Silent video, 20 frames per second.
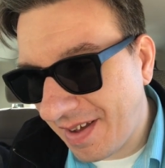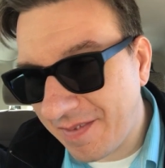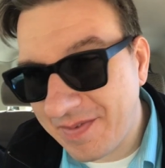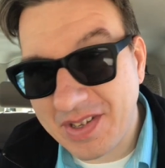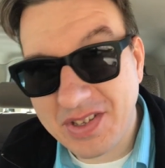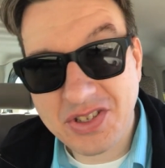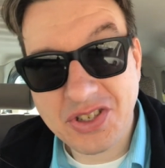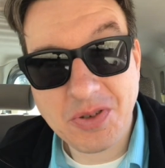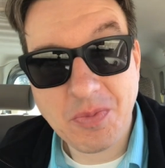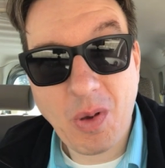of
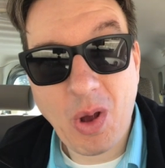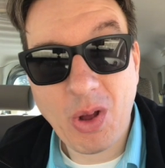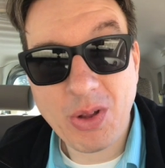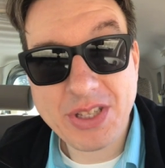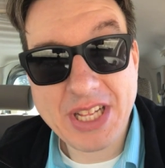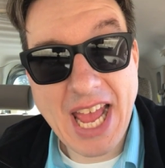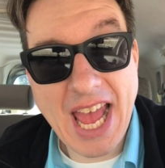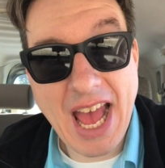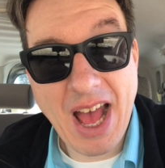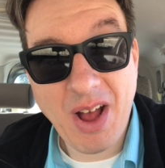this small
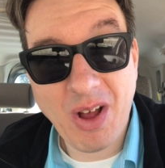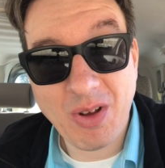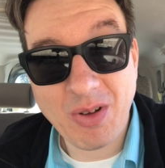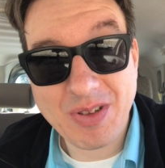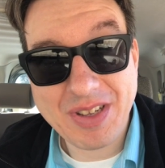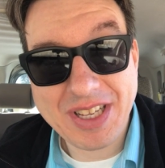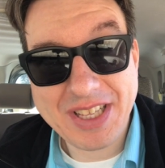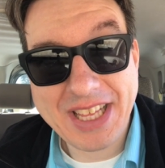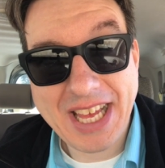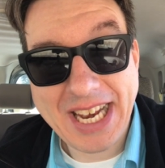
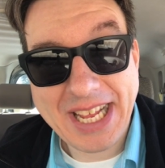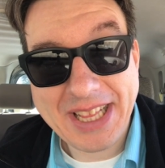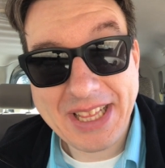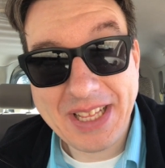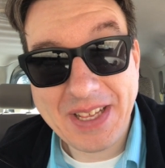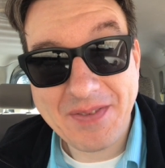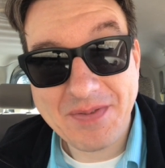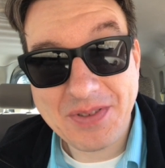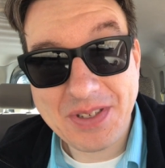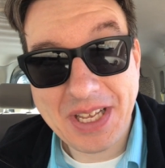town that he
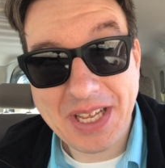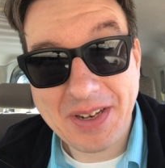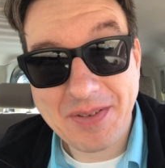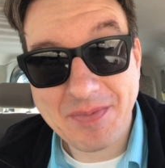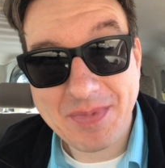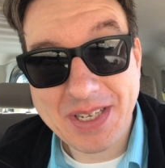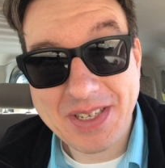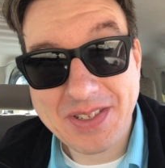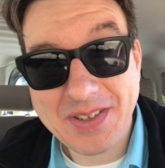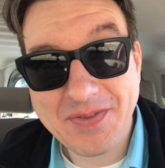lives
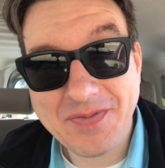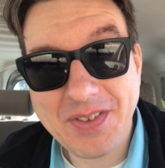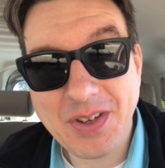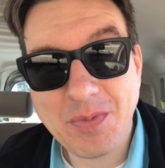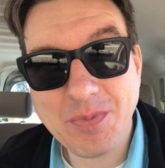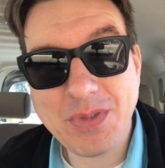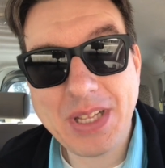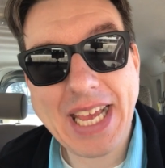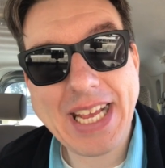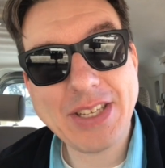in because the
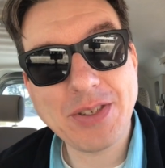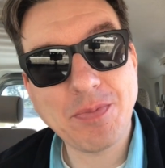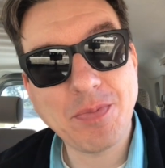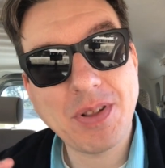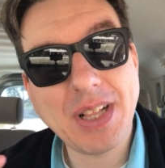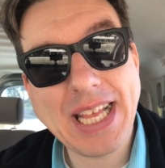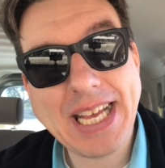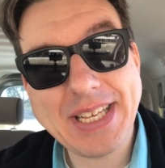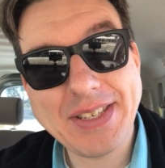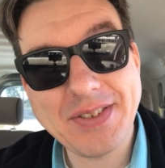film takes
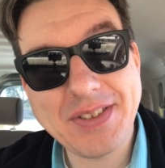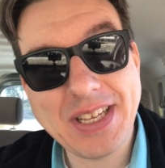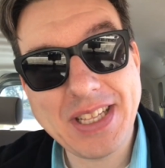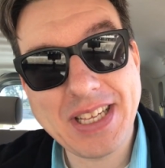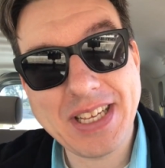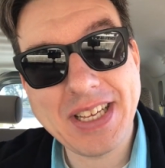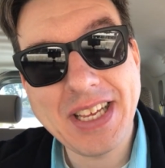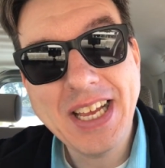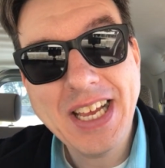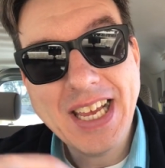place
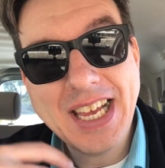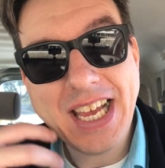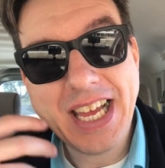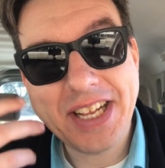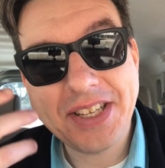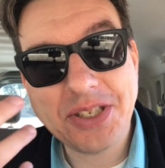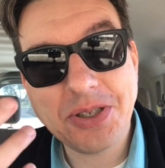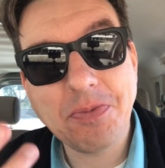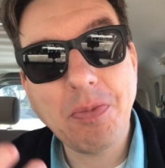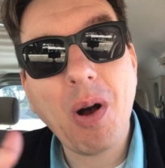in the
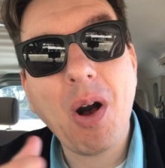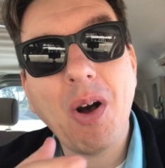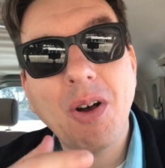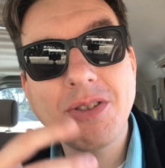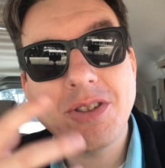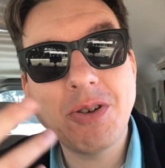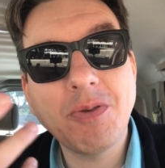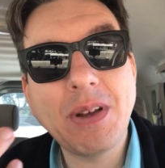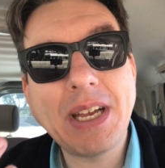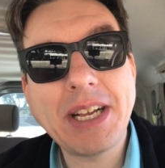in a
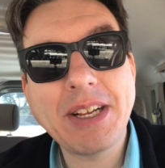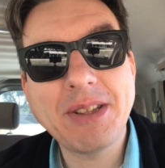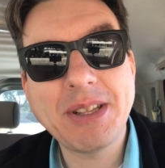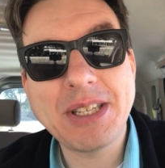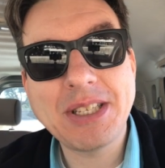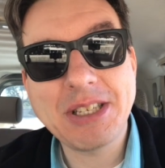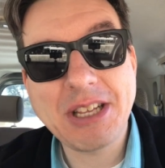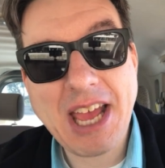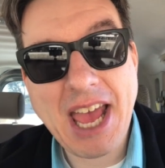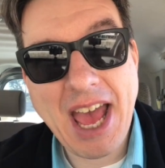small New
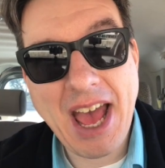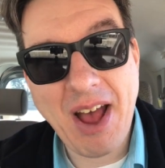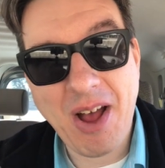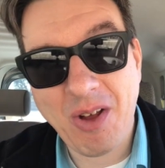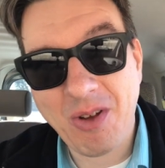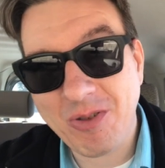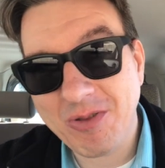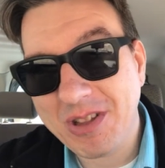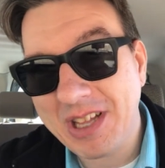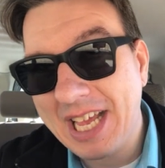England
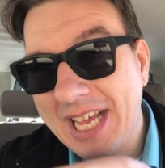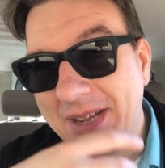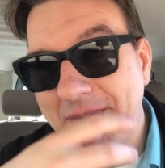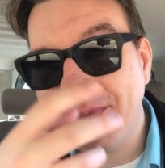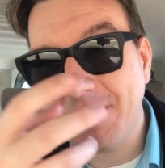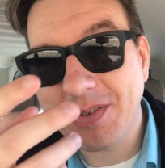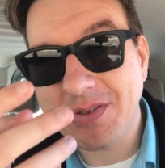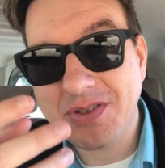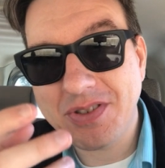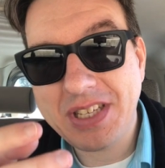town
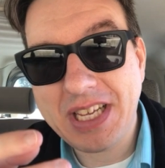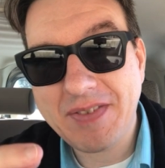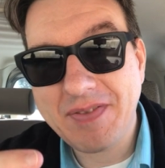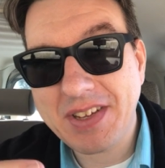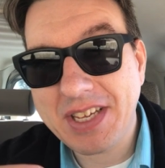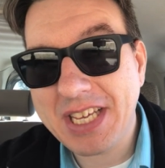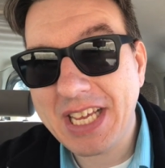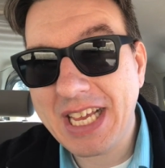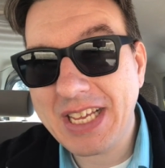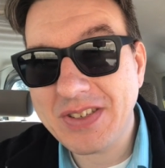like most
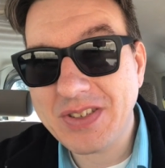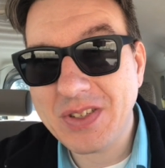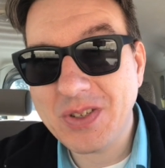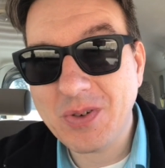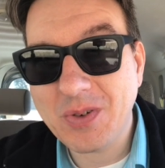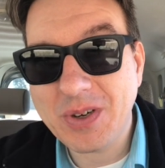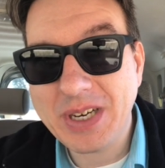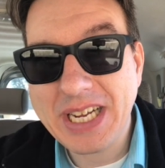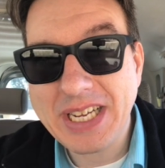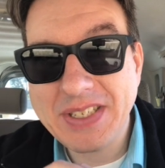Stephen King
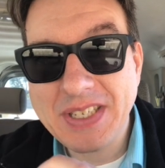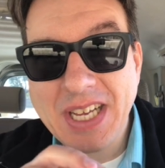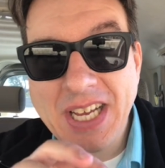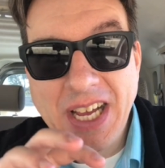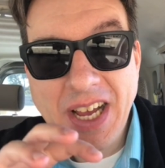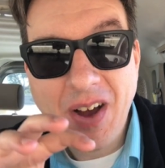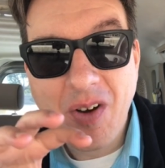stories